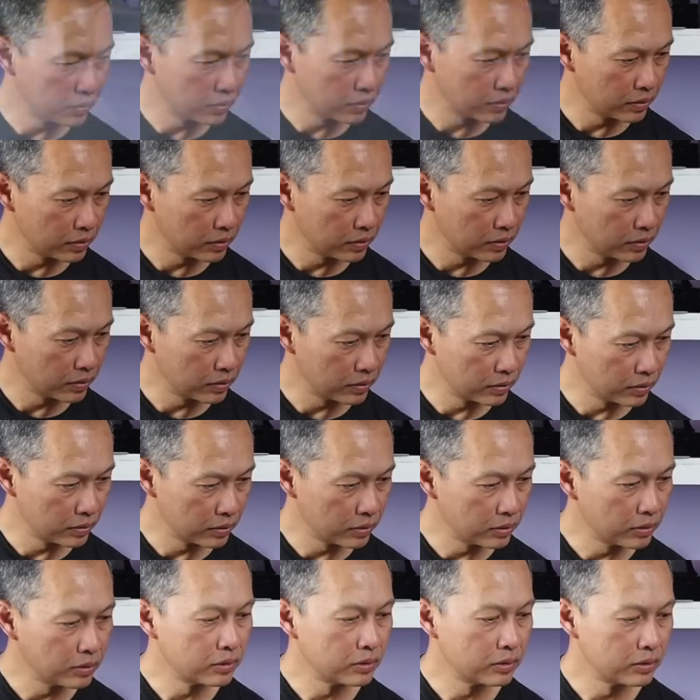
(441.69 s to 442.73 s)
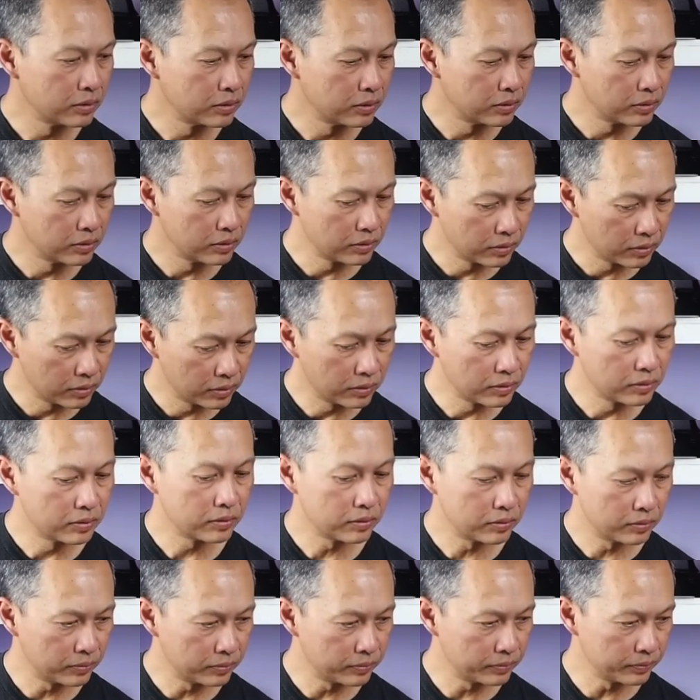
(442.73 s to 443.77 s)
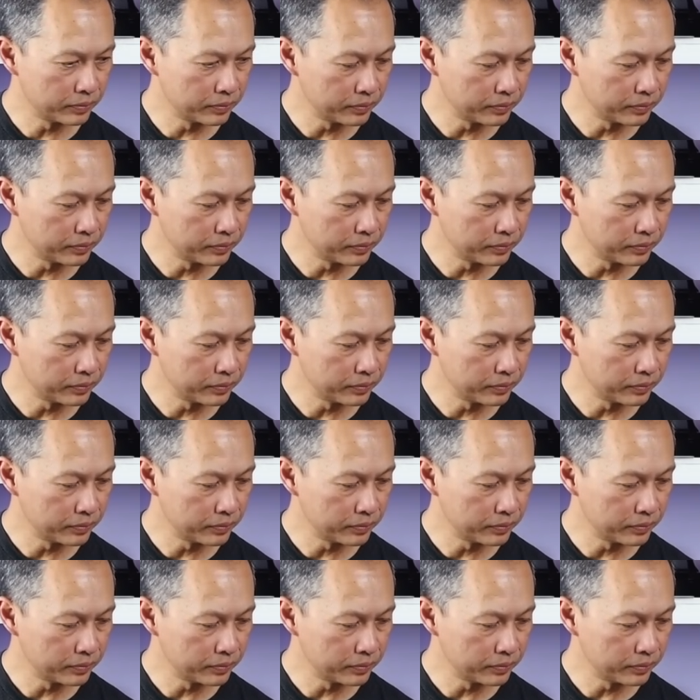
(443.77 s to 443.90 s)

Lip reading: (silent)